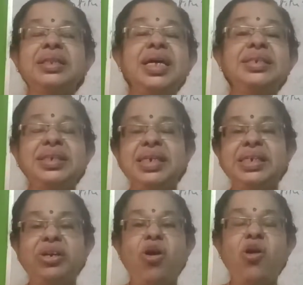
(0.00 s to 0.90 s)
thus
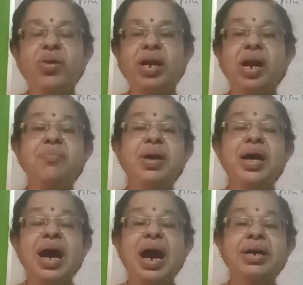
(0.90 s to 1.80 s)
it overcome
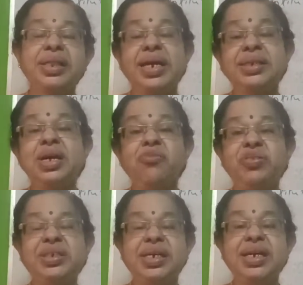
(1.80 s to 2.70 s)
that is
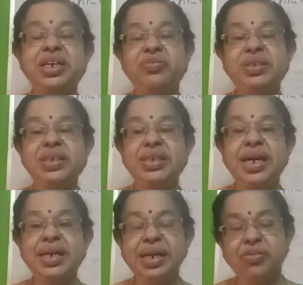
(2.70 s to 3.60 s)
fiscal deficit
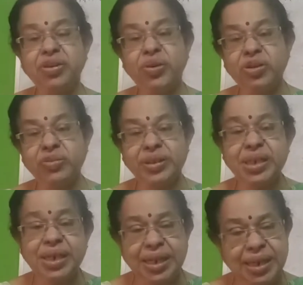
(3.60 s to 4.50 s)
and revenue
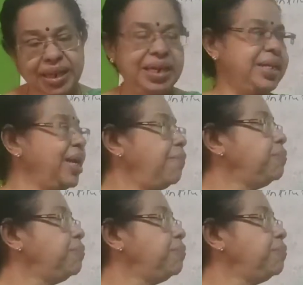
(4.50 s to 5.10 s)
deficit in India.